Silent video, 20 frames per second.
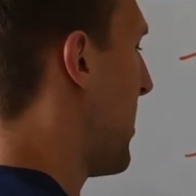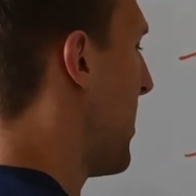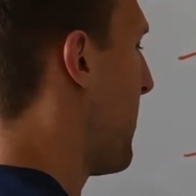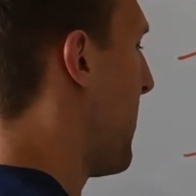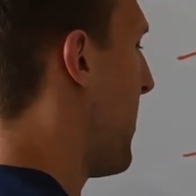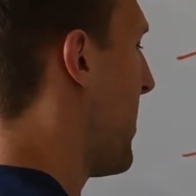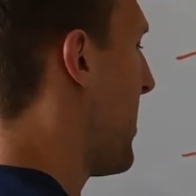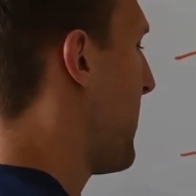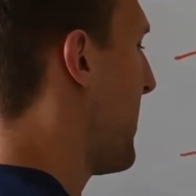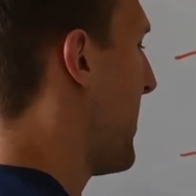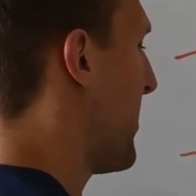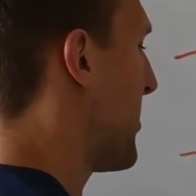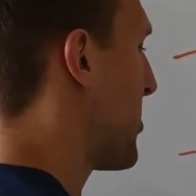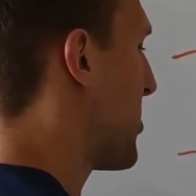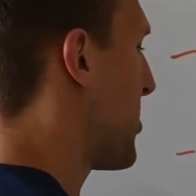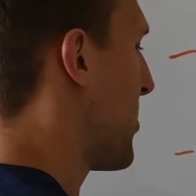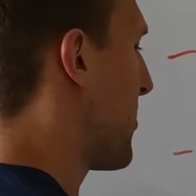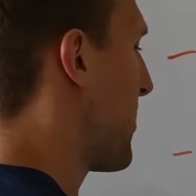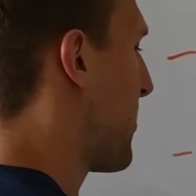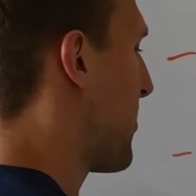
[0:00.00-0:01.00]
a barbell
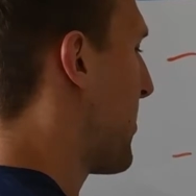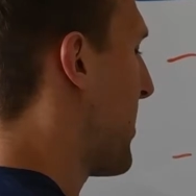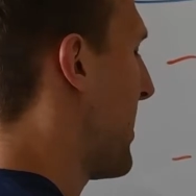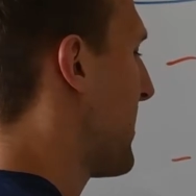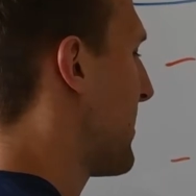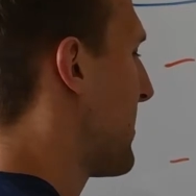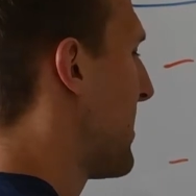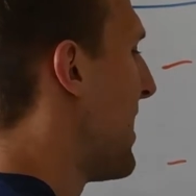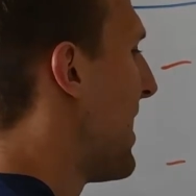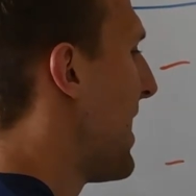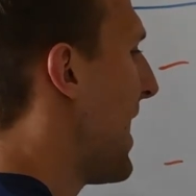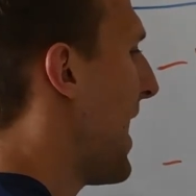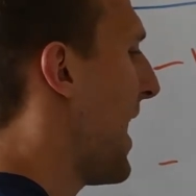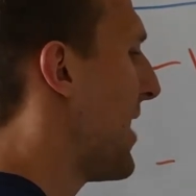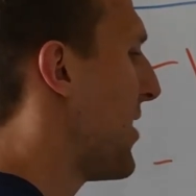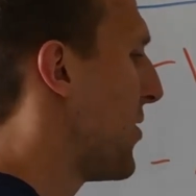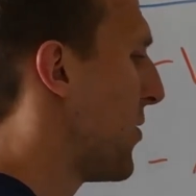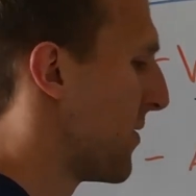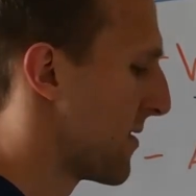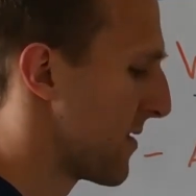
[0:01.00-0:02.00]
shoulder press
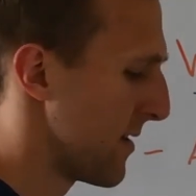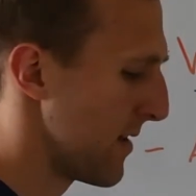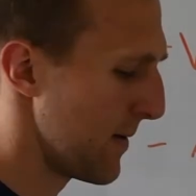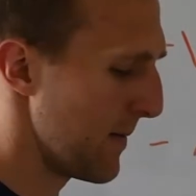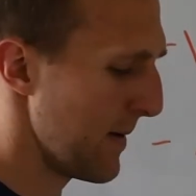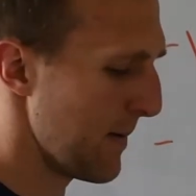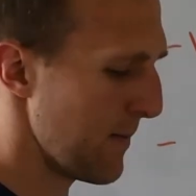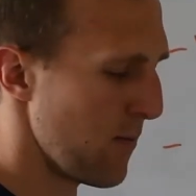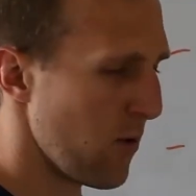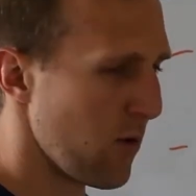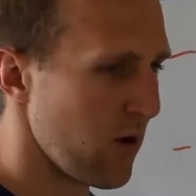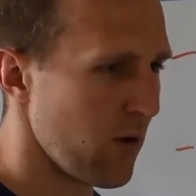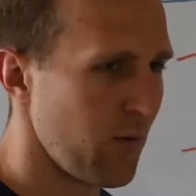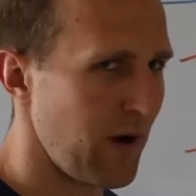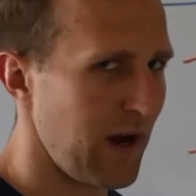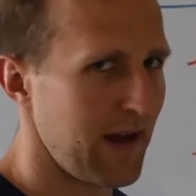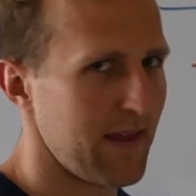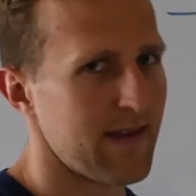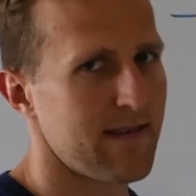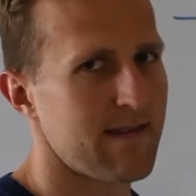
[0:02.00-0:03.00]
and use a little bit more
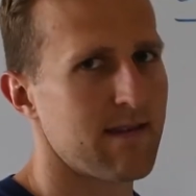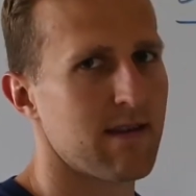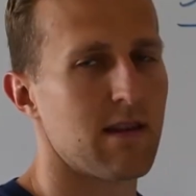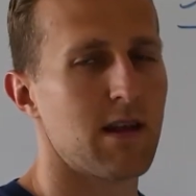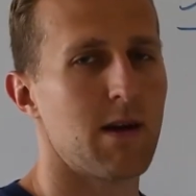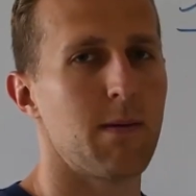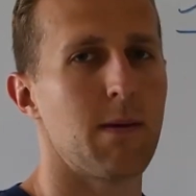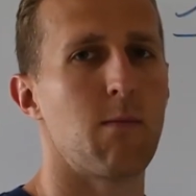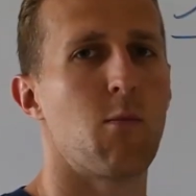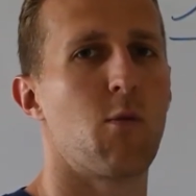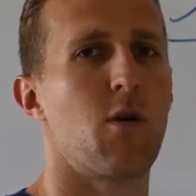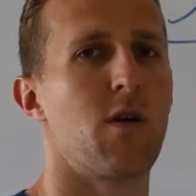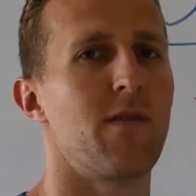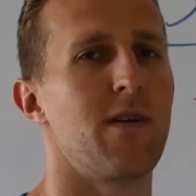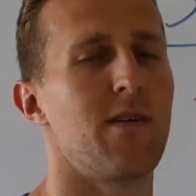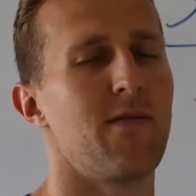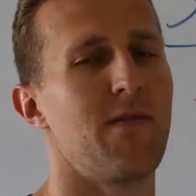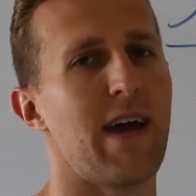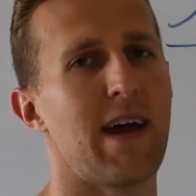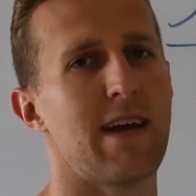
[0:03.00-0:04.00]
weight. This is a little bit more of
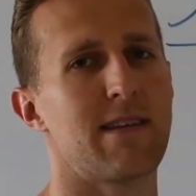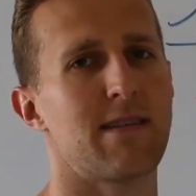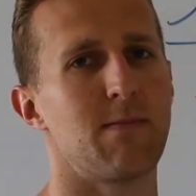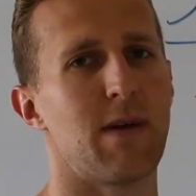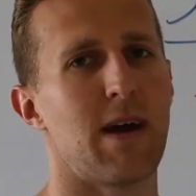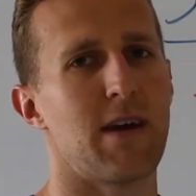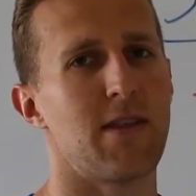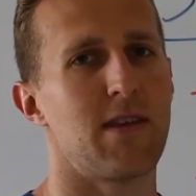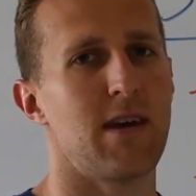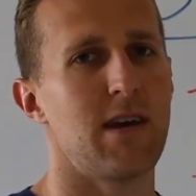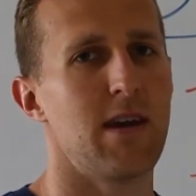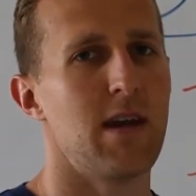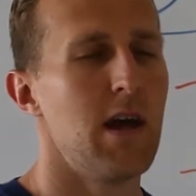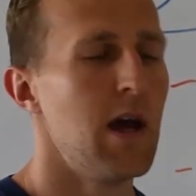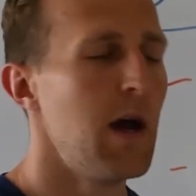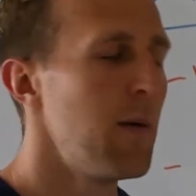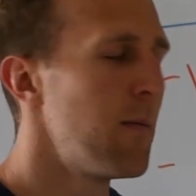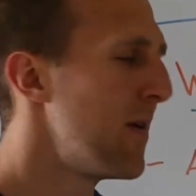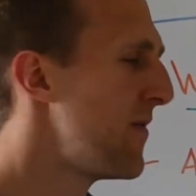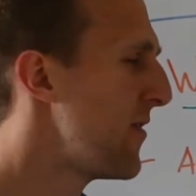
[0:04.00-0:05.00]
an advanced method,
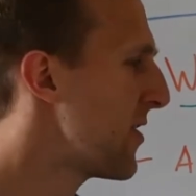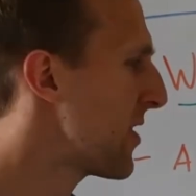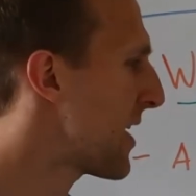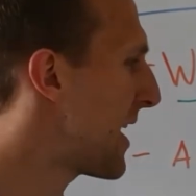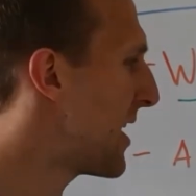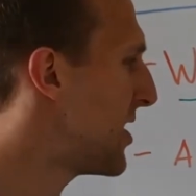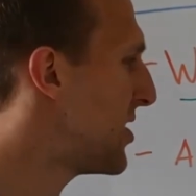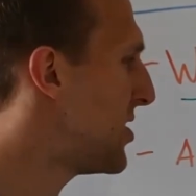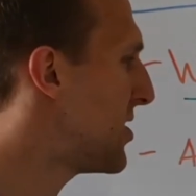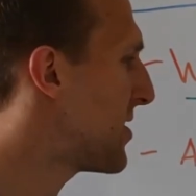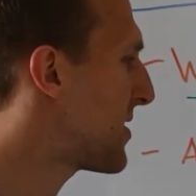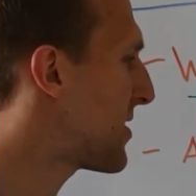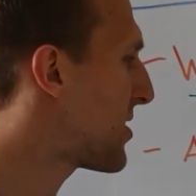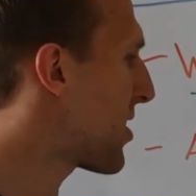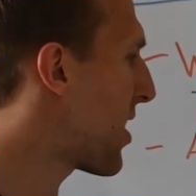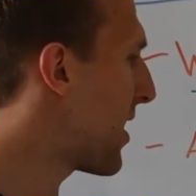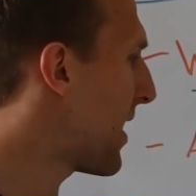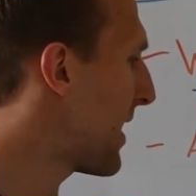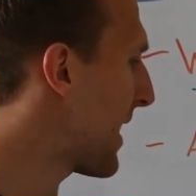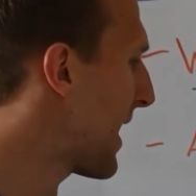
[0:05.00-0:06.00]
but if you're kind of just
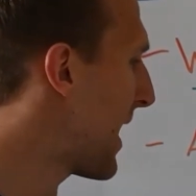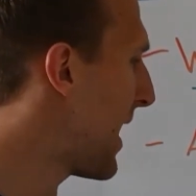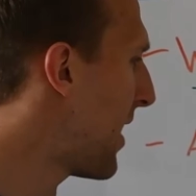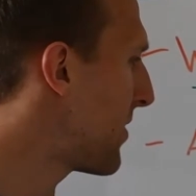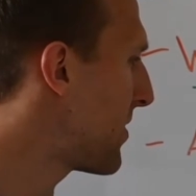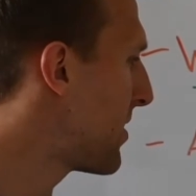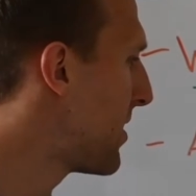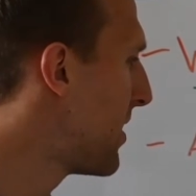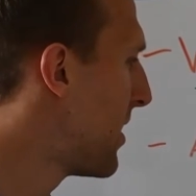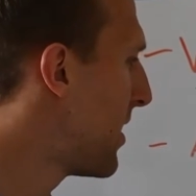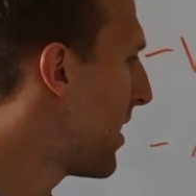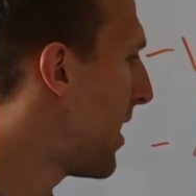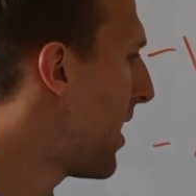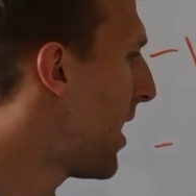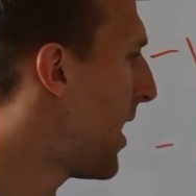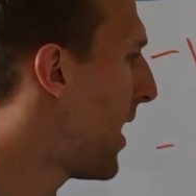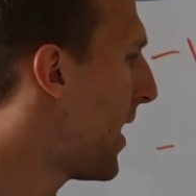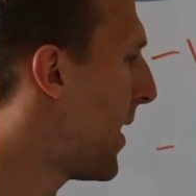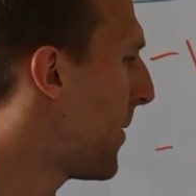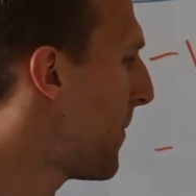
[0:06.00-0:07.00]
starting out,
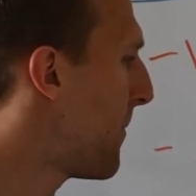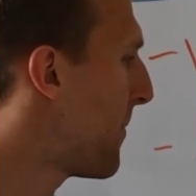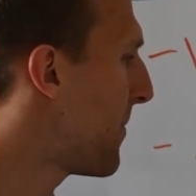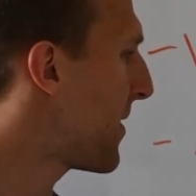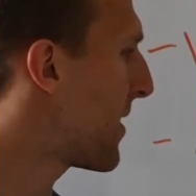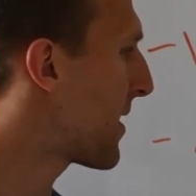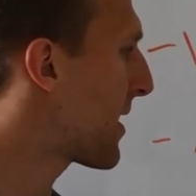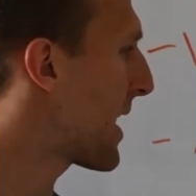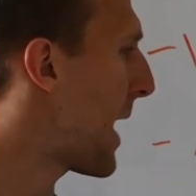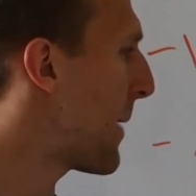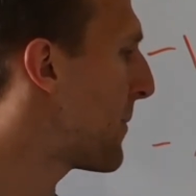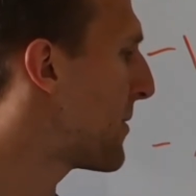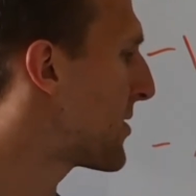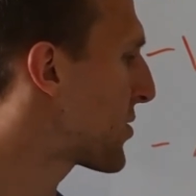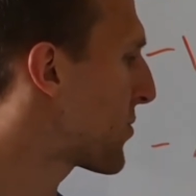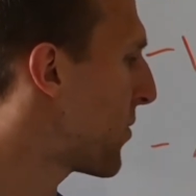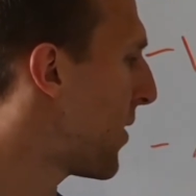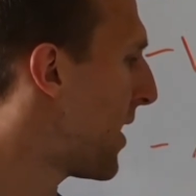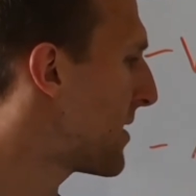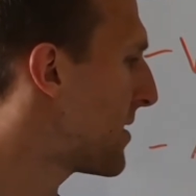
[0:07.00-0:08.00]
the goblet
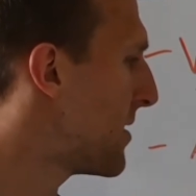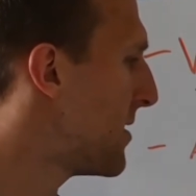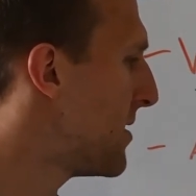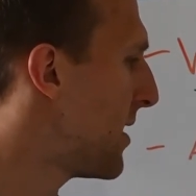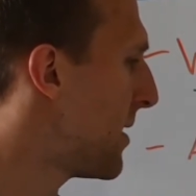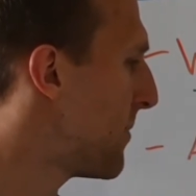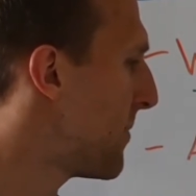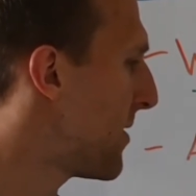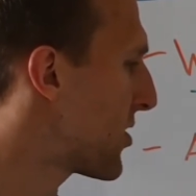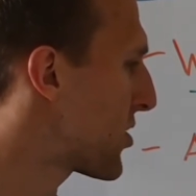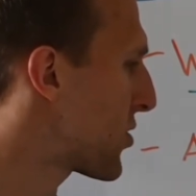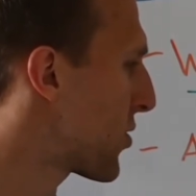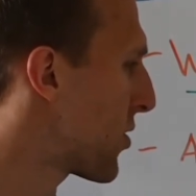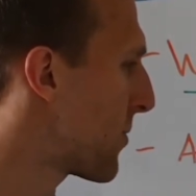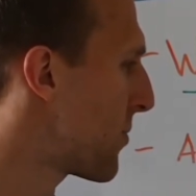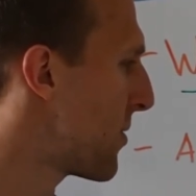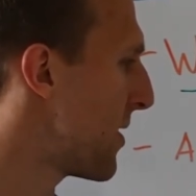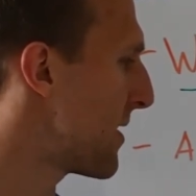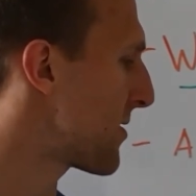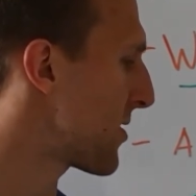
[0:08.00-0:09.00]
squat to dumbbell
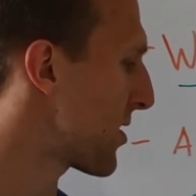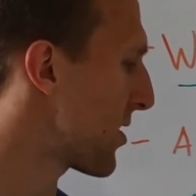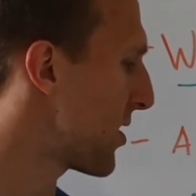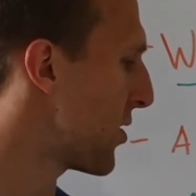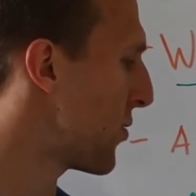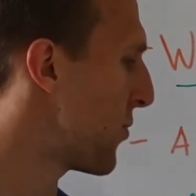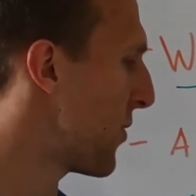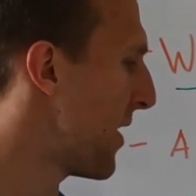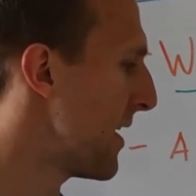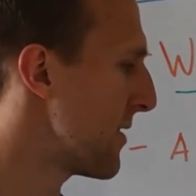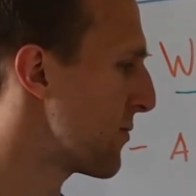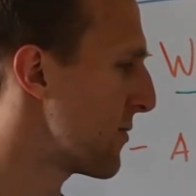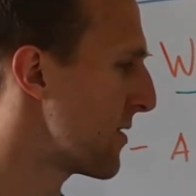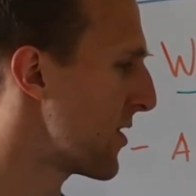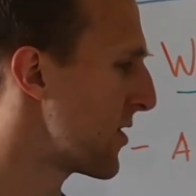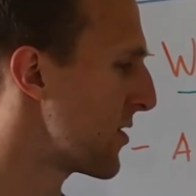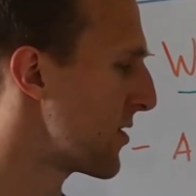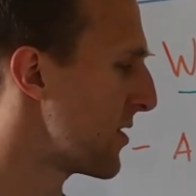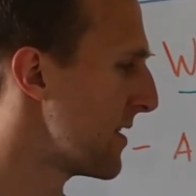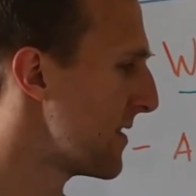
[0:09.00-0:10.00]
shoulder press are good ways with a
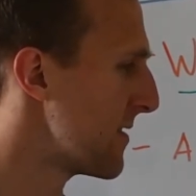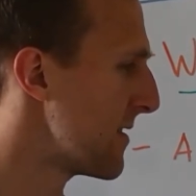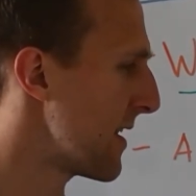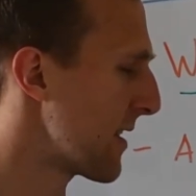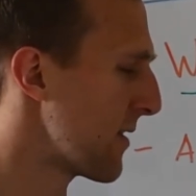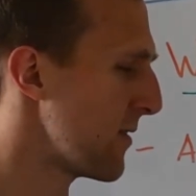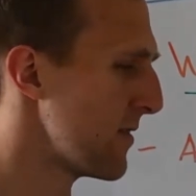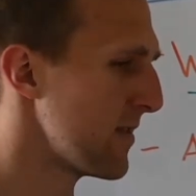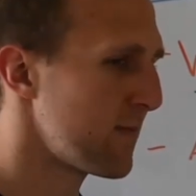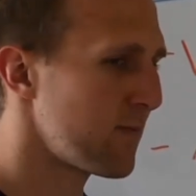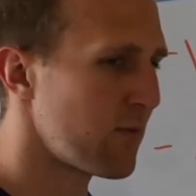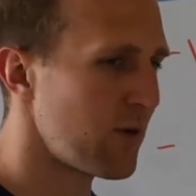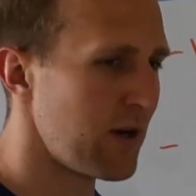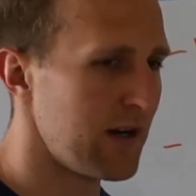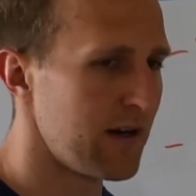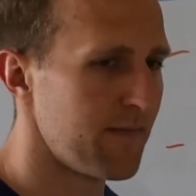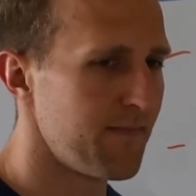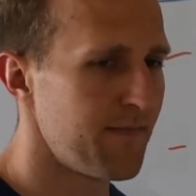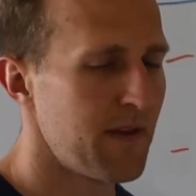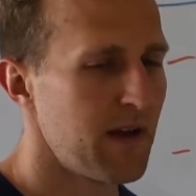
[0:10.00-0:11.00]
30-second
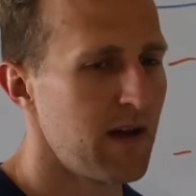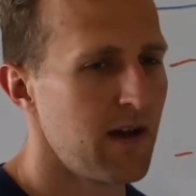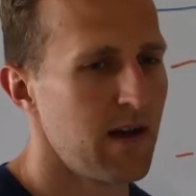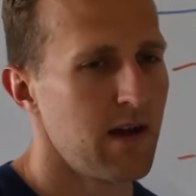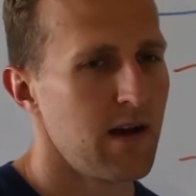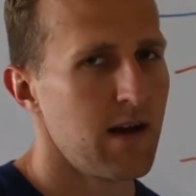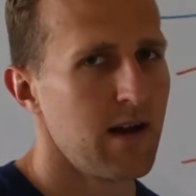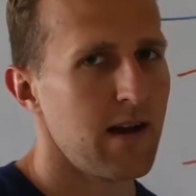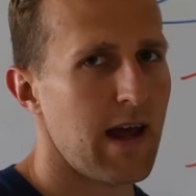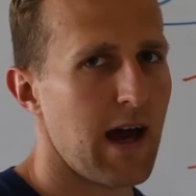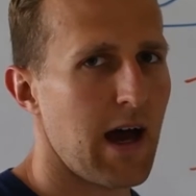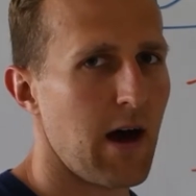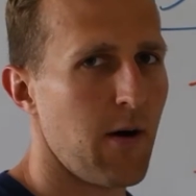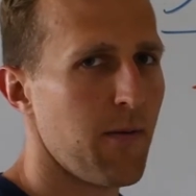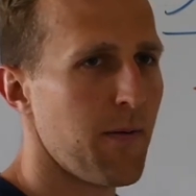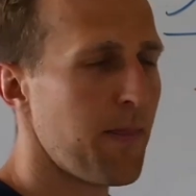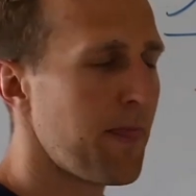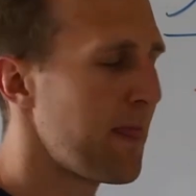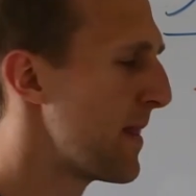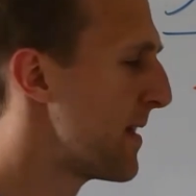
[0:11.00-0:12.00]
sprint.
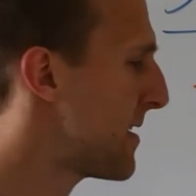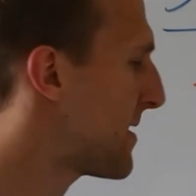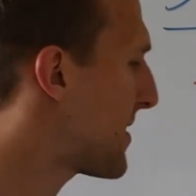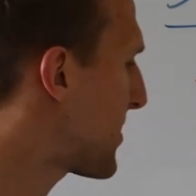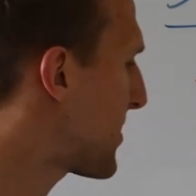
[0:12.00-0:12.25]
Now, this